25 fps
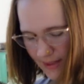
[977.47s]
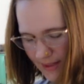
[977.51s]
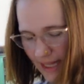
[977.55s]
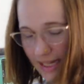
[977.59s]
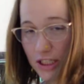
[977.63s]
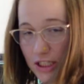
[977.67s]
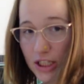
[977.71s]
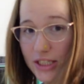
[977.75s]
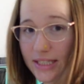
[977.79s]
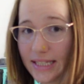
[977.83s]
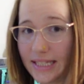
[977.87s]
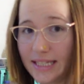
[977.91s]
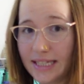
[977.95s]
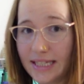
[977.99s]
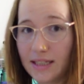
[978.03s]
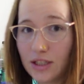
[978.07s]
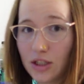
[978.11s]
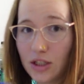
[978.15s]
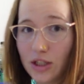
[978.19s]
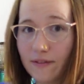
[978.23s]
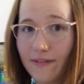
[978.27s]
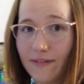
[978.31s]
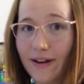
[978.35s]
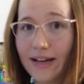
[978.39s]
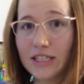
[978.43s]
It's just
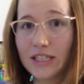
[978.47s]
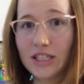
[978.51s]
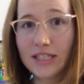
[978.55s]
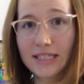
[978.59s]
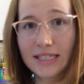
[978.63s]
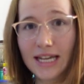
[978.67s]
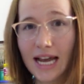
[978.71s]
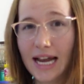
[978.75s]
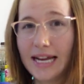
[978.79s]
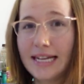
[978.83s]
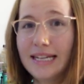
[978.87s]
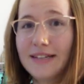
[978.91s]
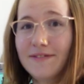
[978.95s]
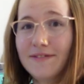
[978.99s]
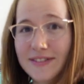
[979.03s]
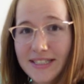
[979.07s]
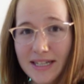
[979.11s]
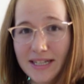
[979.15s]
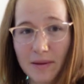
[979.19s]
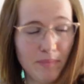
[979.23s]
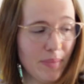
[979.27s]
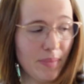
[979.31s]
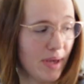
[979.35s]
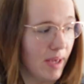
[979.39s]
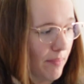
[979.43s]
easier if I just kind of
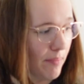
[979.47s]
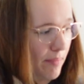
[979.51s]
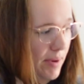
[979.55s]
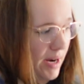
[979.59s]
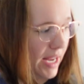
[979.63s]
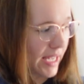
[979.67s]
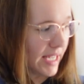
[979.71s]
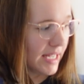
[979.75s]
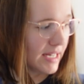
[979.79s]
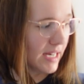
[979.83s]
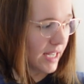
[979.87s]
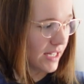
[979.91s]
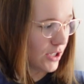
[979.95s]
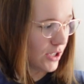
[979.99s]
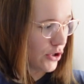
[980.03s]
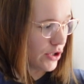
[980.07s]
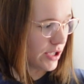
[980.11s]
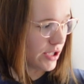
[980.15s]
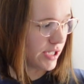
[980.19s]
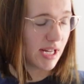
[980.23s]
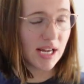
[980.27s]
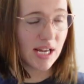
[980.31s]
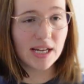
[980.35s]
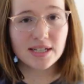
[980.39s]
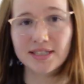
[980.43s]
dip it, but I can
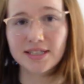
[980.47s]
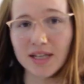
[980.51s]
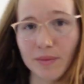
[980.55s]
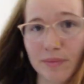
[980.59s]
understand